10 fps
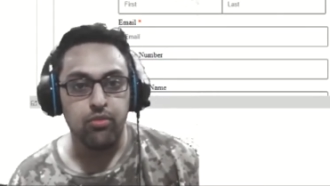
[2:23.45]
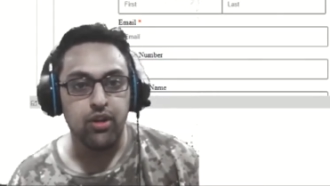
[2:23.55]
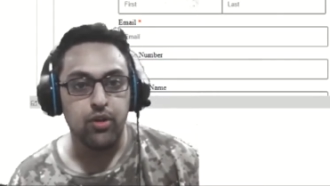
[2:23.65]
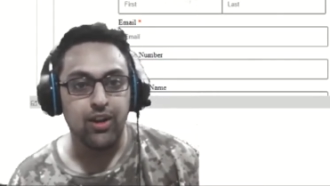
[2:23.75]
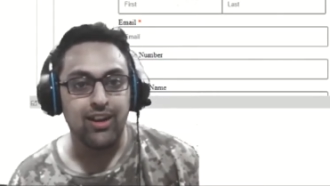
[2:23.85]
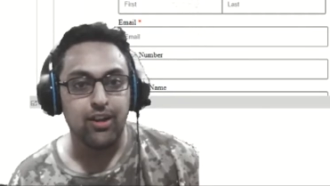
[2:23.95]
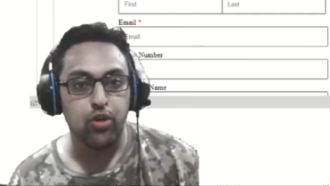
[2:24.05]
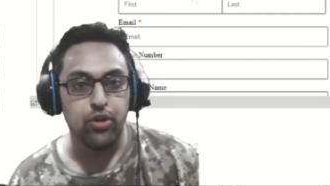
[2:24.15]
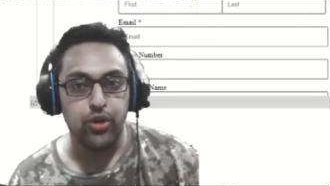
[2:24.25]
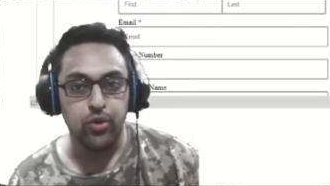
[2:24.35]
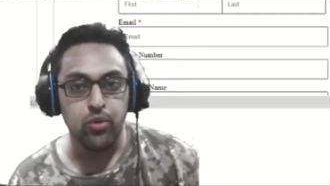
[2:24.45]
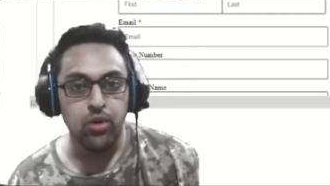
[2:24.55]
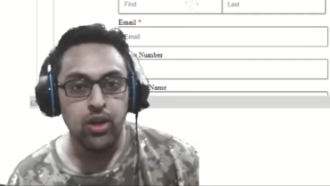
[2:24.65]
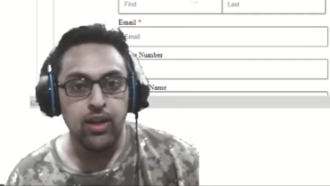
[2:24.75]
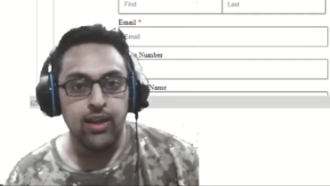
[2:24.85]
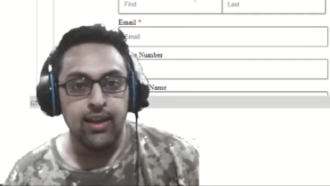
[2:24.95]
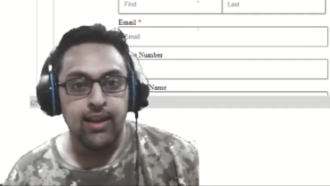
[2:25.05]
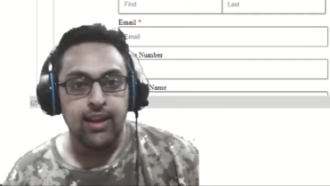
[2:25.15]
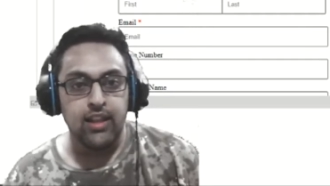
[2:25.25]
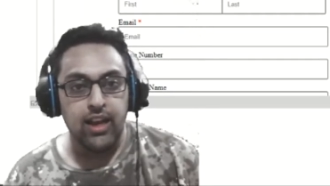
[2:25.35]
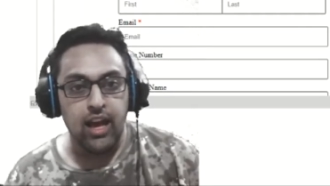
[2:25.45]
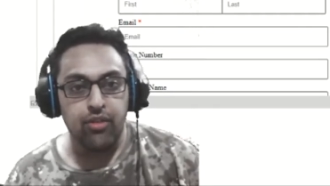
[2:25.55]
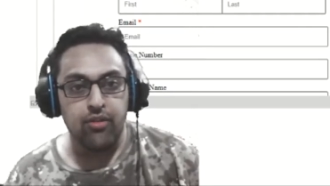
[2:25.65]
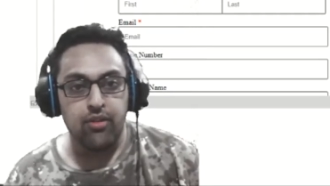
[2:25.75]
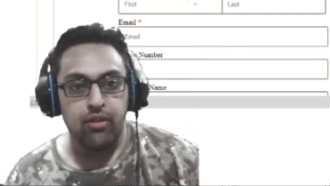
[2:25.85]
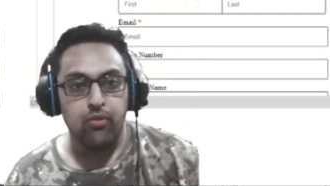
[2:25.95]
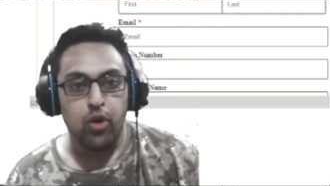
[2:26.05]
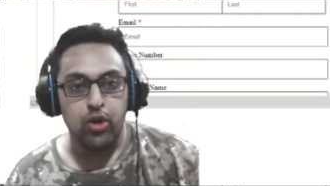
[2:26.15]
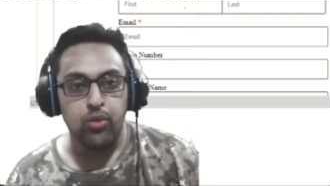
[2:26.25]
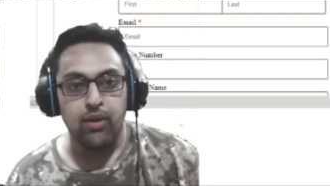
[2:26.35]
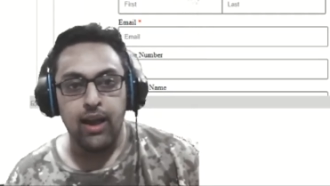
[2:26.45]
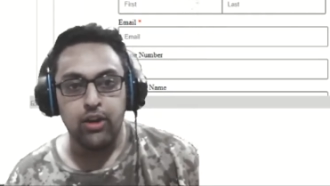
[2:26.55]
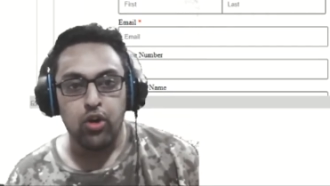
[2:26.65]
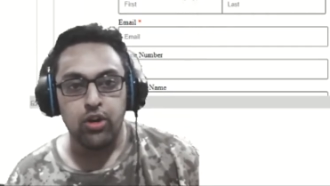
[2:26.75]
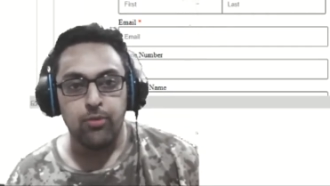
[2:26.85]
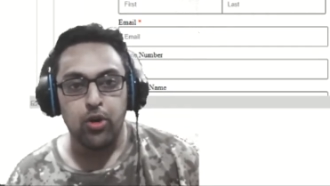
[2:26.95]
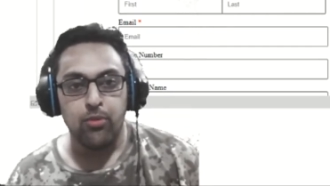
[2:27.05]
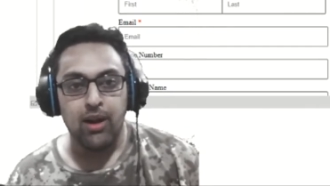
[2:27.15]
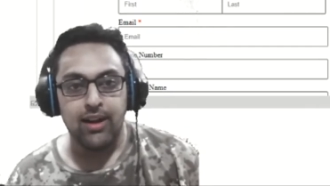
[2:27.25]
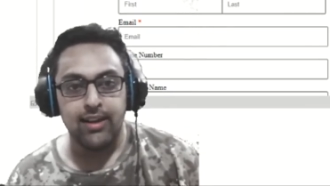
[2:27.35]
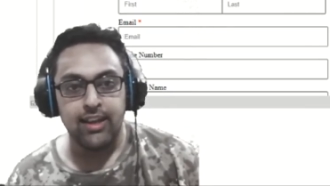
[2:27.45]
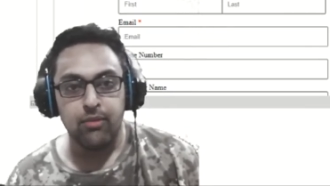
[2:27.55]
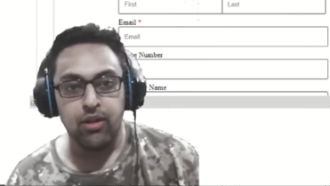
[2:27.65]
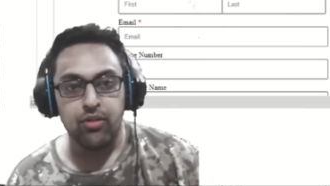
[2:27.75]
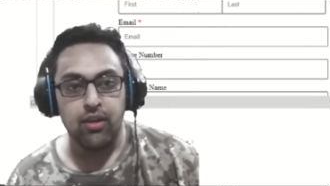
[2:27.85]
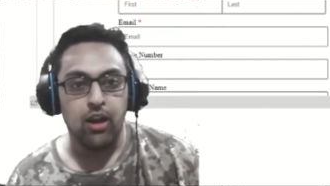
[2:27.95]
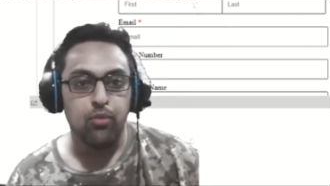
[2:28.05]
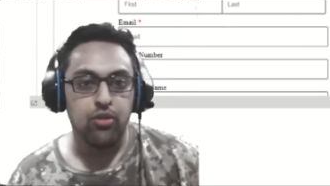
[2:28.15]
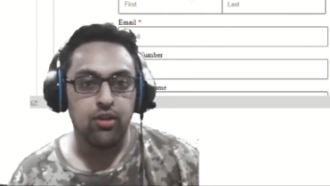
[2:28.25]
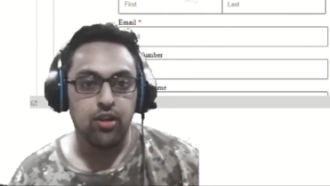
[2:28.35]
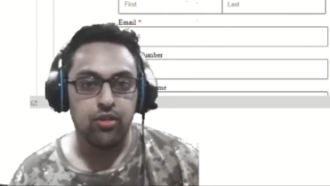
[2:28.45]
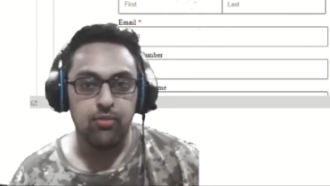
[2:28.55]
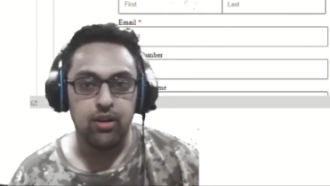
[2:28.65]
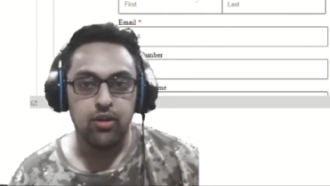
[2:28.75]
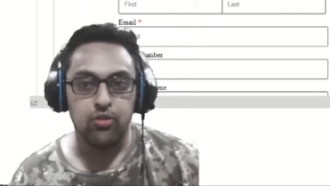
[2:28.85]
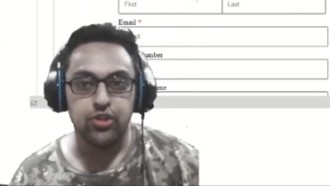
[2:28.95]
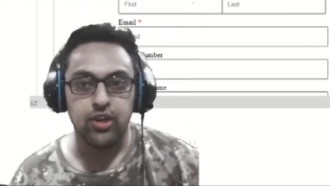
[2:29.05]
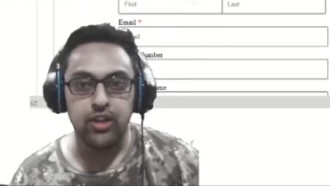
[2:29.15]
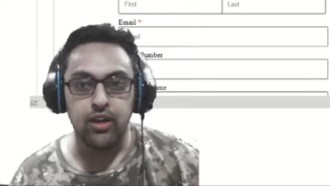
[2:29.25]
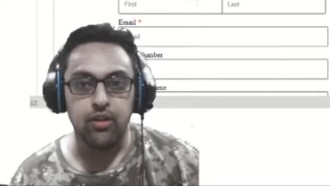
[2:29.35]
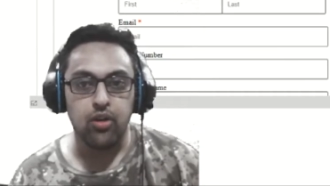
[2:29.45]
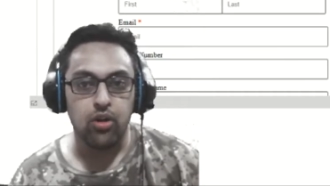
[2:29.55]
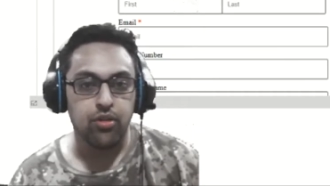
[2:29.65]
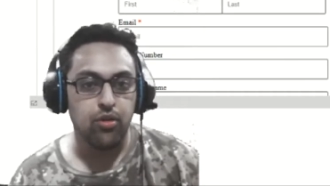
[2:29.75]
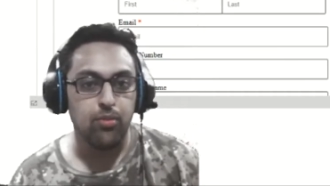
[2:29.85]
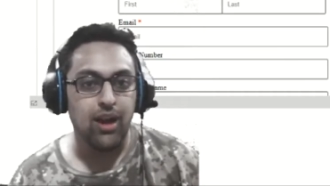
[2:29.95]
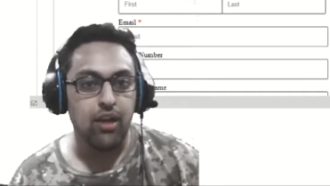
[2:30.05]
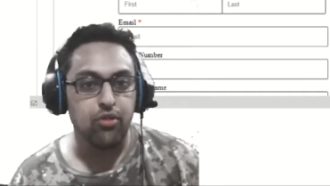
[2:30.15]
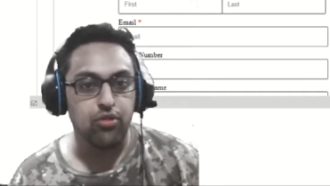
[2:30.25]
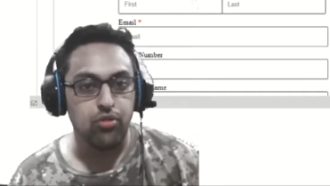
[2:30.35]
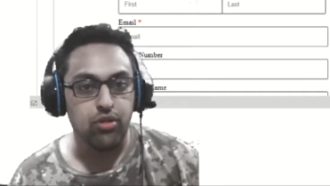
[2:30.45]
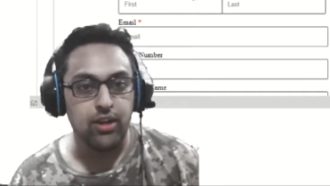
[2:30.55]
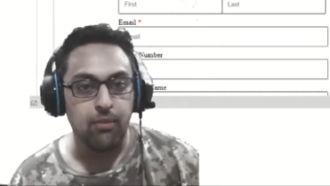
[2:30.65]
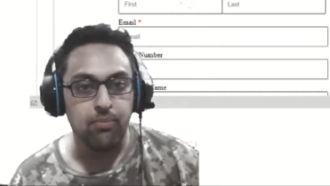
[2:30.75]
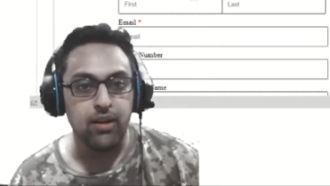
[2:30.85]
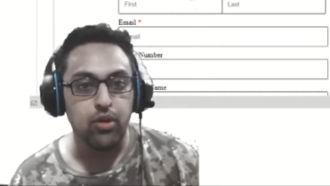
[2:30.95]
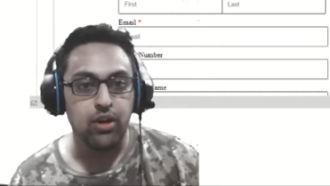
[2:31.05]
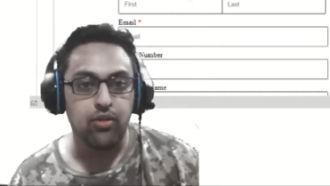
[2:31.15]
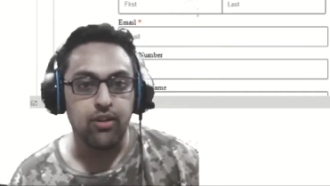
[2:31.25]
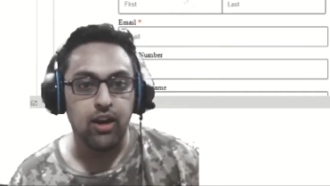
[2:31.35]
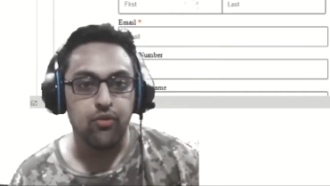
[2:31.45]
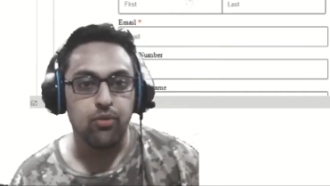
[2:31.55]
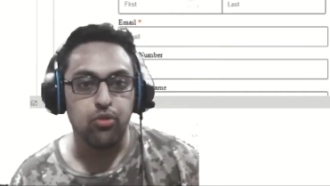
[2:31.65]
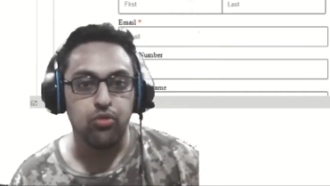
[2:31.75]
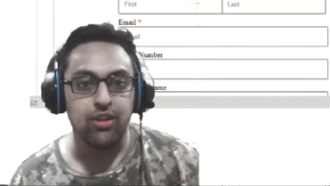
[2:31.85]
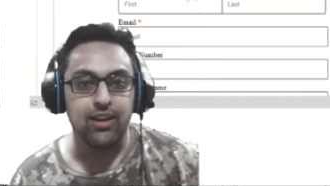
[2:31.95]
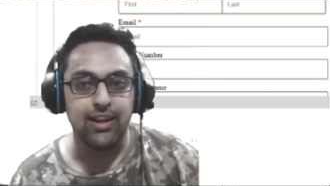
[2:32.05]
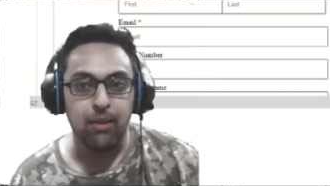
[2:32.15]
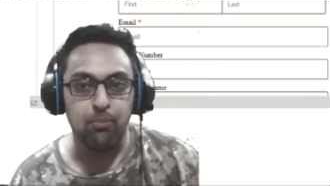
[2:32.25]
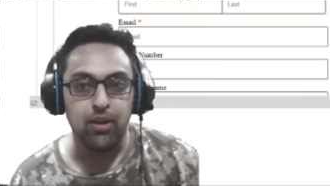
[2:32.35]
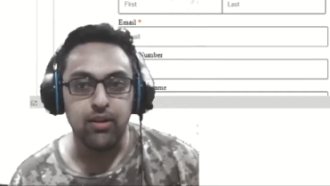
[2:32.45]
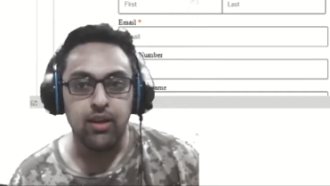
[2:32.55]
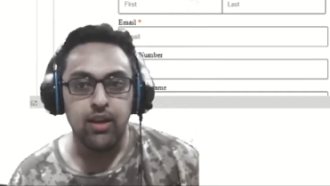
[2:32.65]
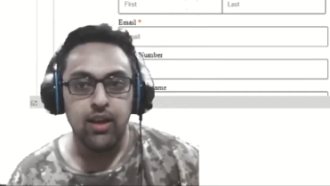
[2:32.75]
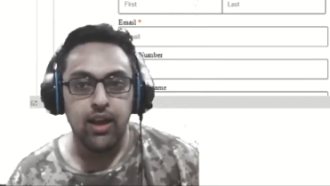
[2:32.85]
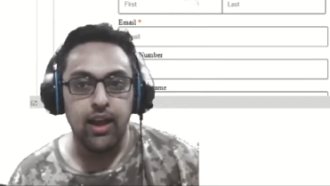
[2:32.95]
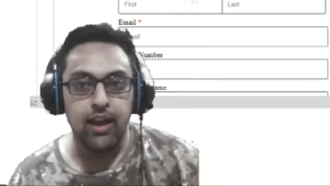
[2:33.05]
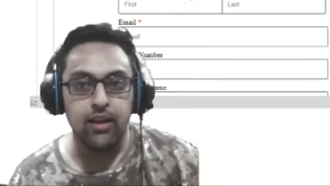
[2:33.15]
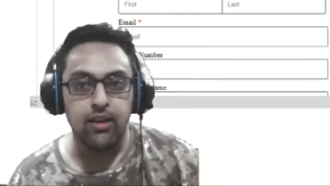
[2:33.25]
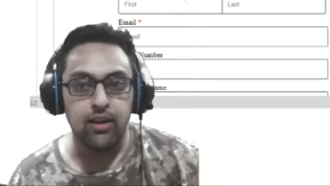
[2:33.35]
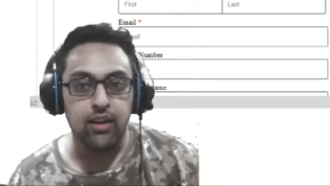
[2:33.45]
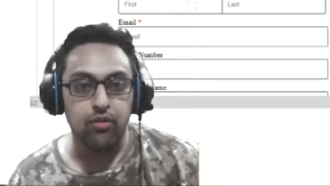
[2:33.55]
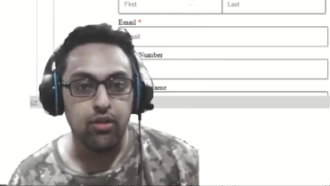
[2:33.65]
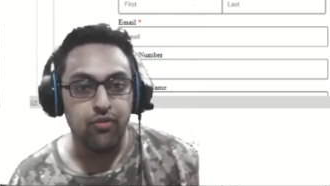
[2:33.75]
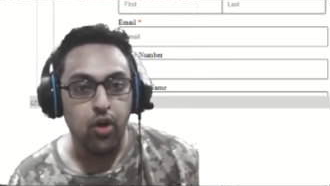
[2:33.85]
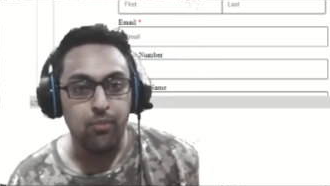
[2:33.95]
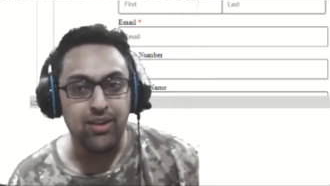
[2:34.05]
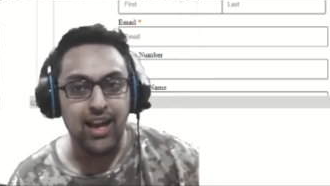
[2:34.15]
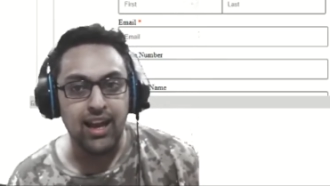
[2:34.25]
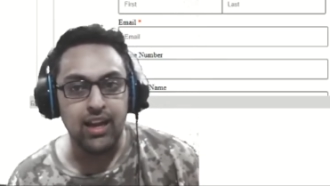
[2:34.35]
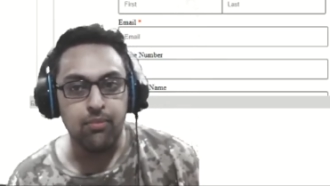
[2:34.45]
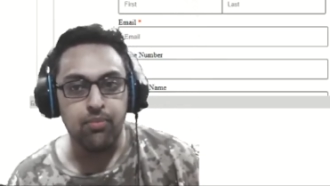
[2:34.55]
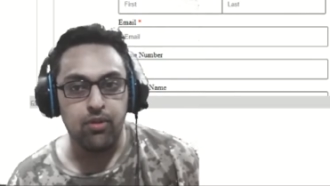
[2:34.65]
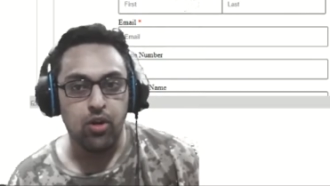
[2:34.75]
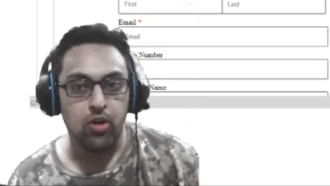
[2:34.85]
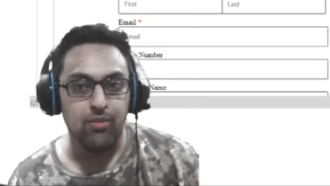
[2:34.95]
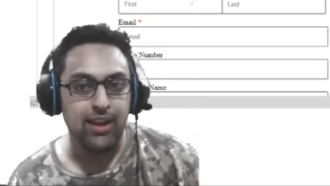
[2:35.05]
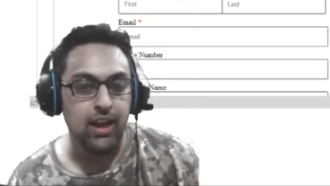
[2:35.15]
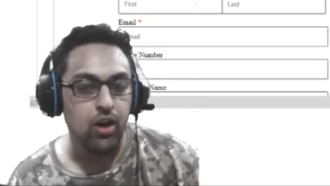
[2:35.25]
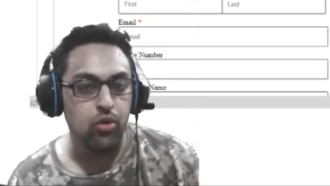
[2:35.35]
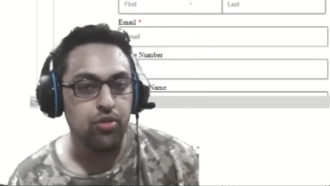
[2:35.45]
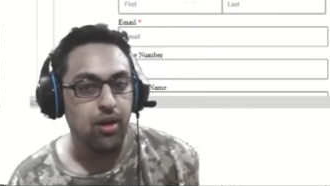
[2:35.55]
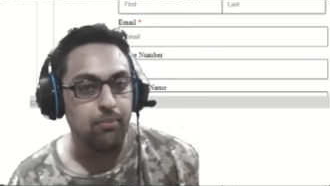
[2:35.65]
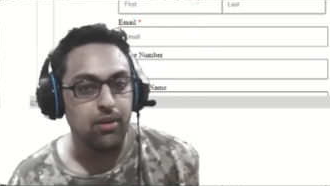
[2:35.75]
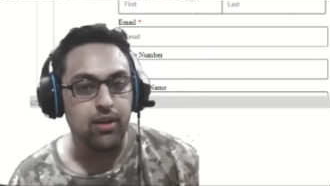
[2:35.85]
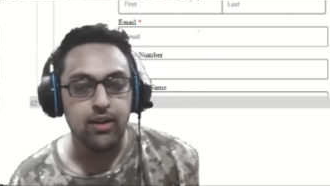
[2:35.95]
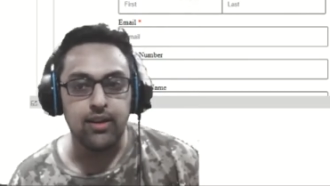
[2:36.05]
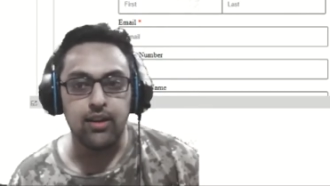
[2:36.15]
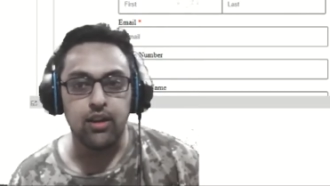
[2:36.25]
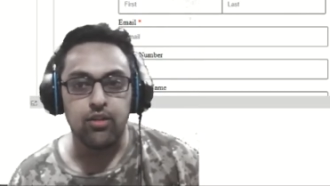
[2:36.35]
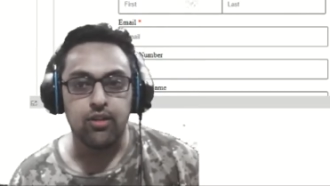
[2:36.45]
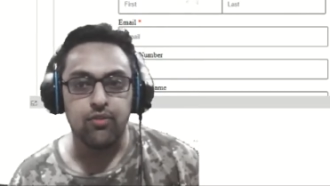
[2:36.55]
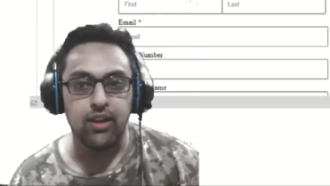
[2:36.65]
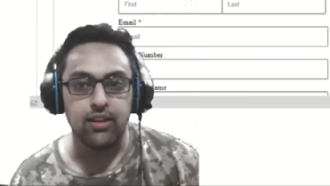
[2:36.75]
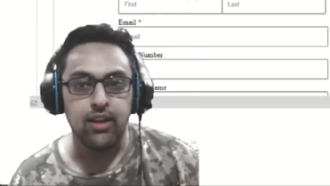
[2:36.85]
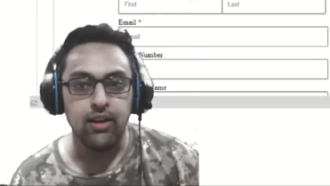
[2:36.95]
Here you can click on new. In the last volume, I talked about marketing emails almost in a similar notion. Here also you'll be asked to choose a template. You can start from choosing a template and it gives the form type, column layout, sample content and stuff like that.